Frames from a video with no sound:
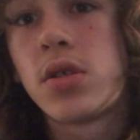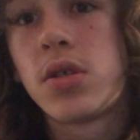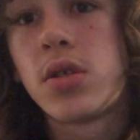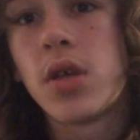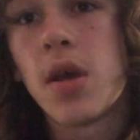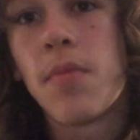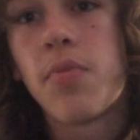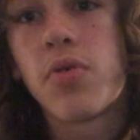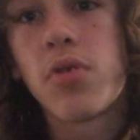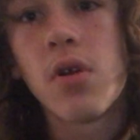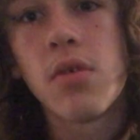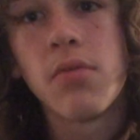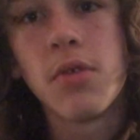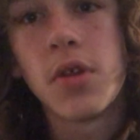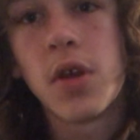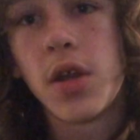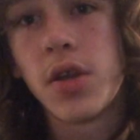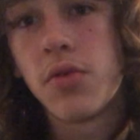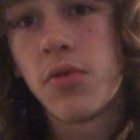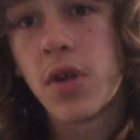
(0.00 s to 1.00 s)
I'm probably
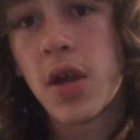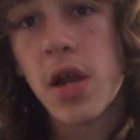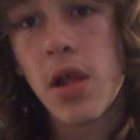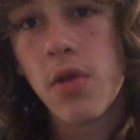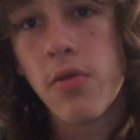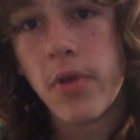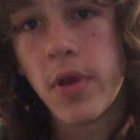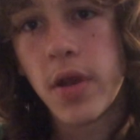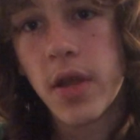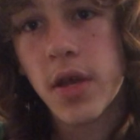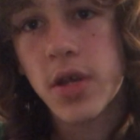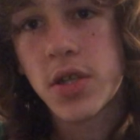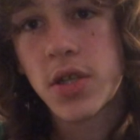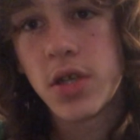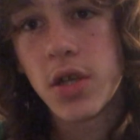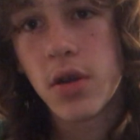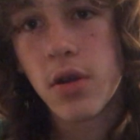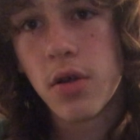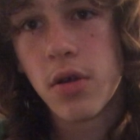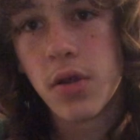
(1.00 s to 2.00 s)
not doing Halloween next
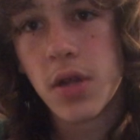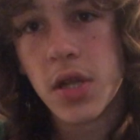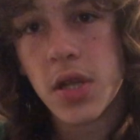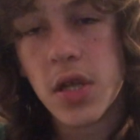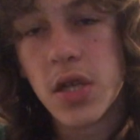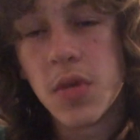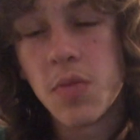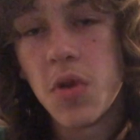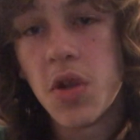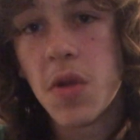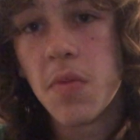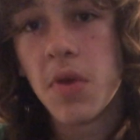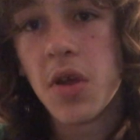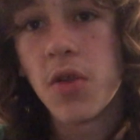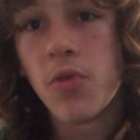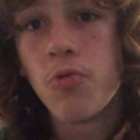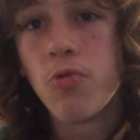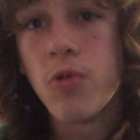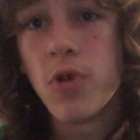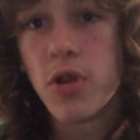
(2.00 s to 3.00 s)
year. That doesn't mean I'm
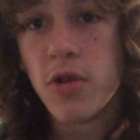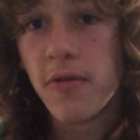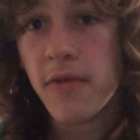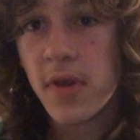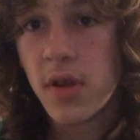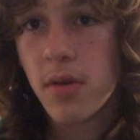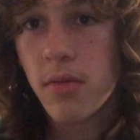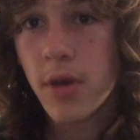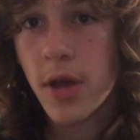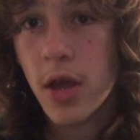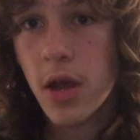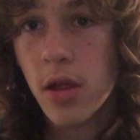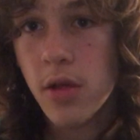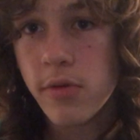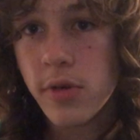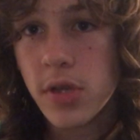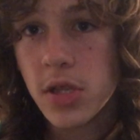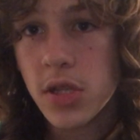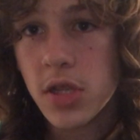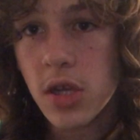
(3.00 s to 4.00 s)
getting rid of any of my
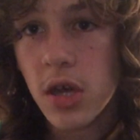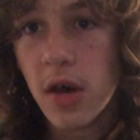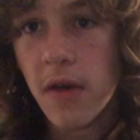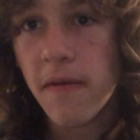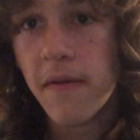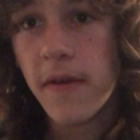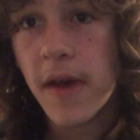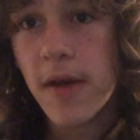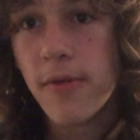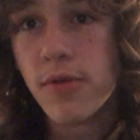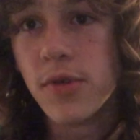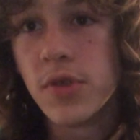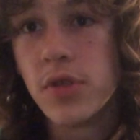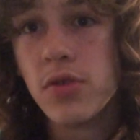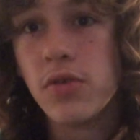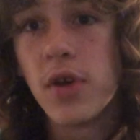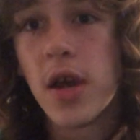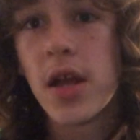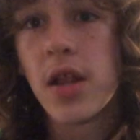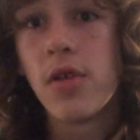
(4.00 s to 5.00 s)
Halloween stuff. I will
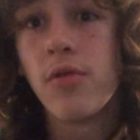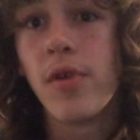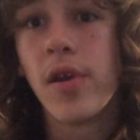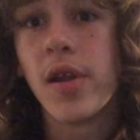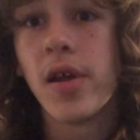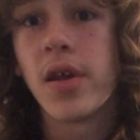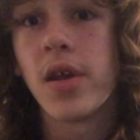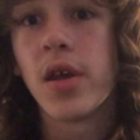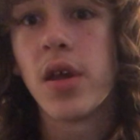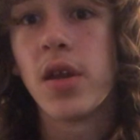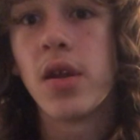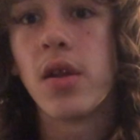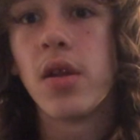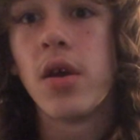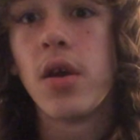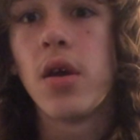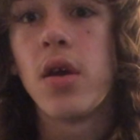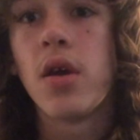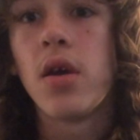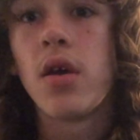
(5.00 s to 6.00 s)
do Halloween again.
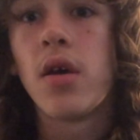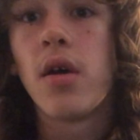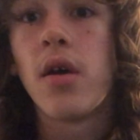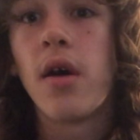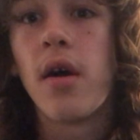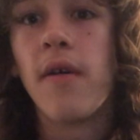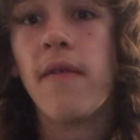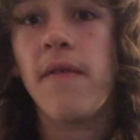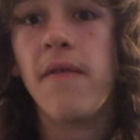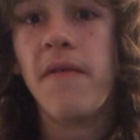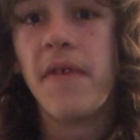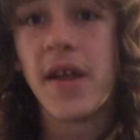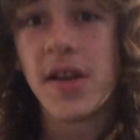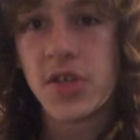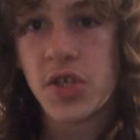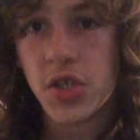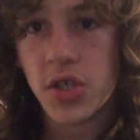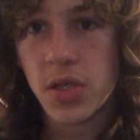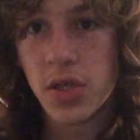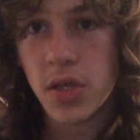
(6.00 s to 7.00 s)

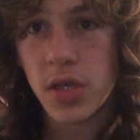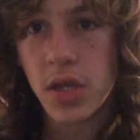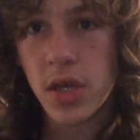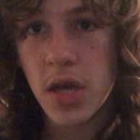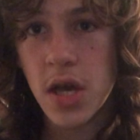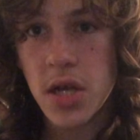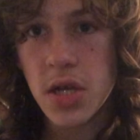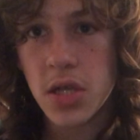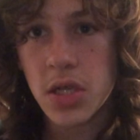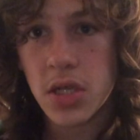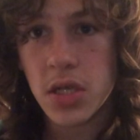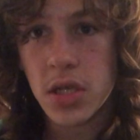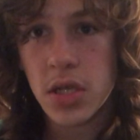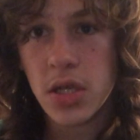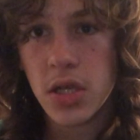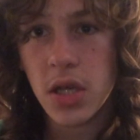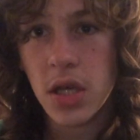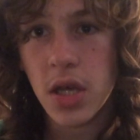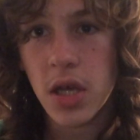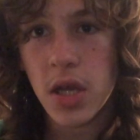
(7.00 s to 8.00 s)
Eventually, I just need
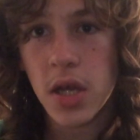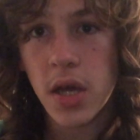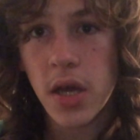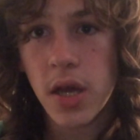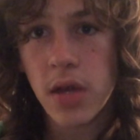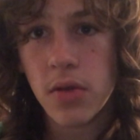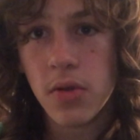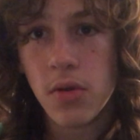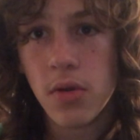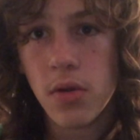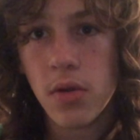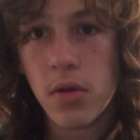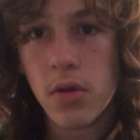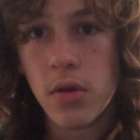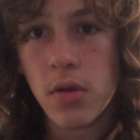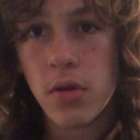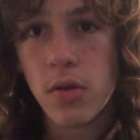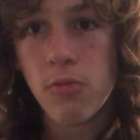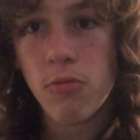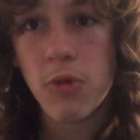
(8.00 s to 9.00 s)
to get either
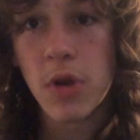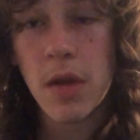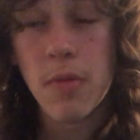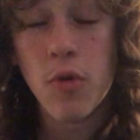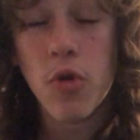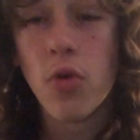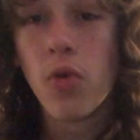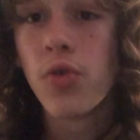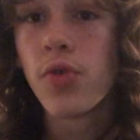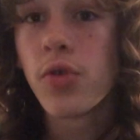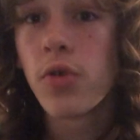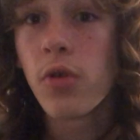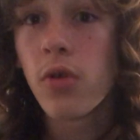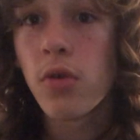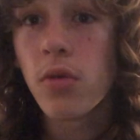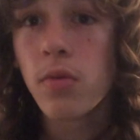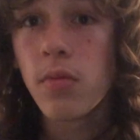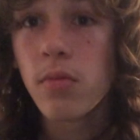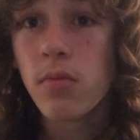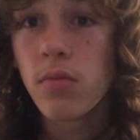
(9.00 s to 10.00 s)
when I'm
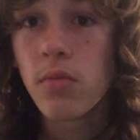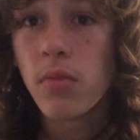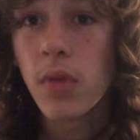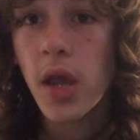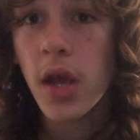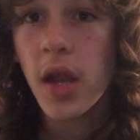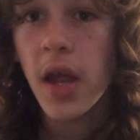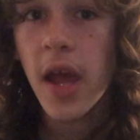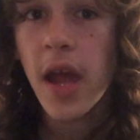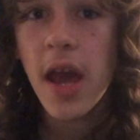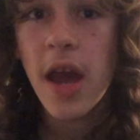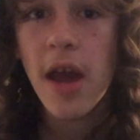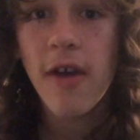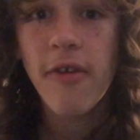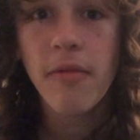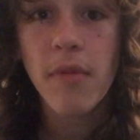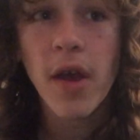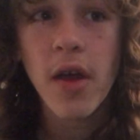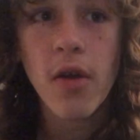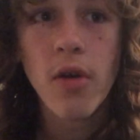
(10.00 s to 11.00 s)
older and I
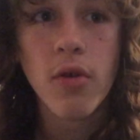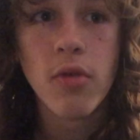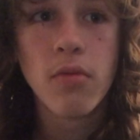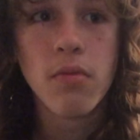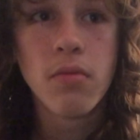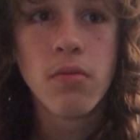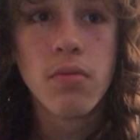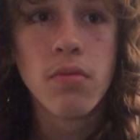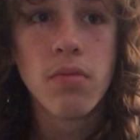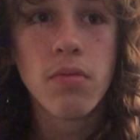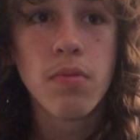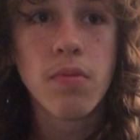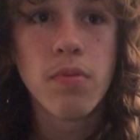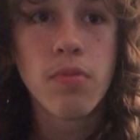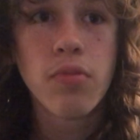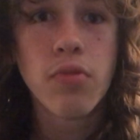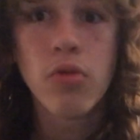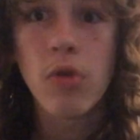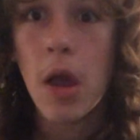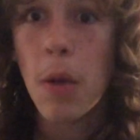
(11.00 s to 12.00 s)
have my own
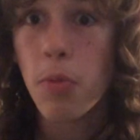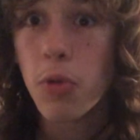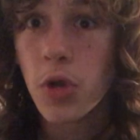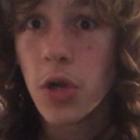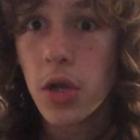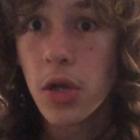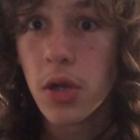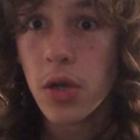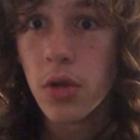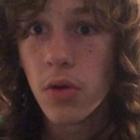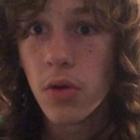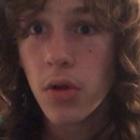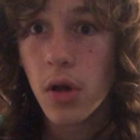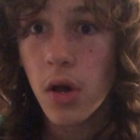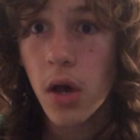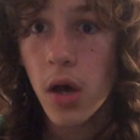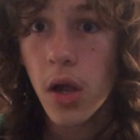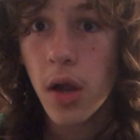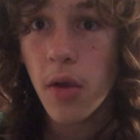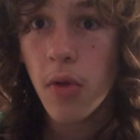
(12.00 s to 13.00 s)
property to
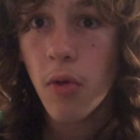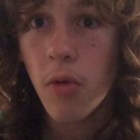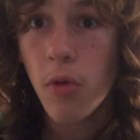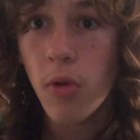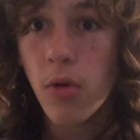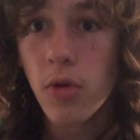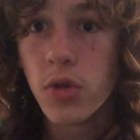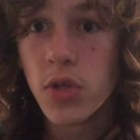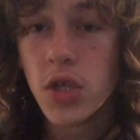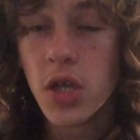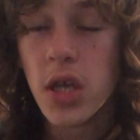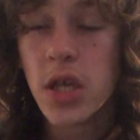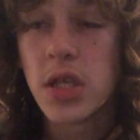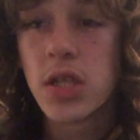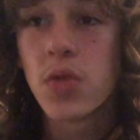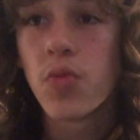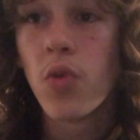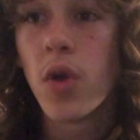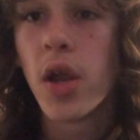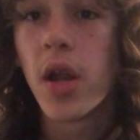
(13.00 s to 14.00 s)
on, or
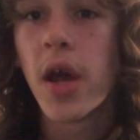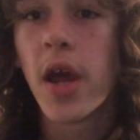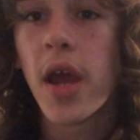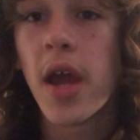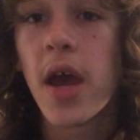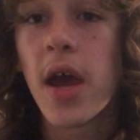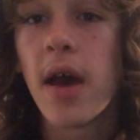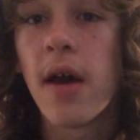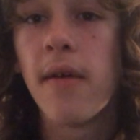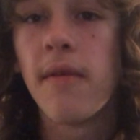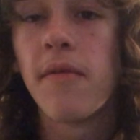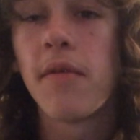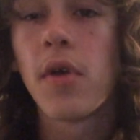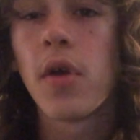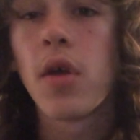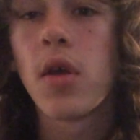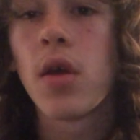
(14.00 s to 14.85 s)
just when I have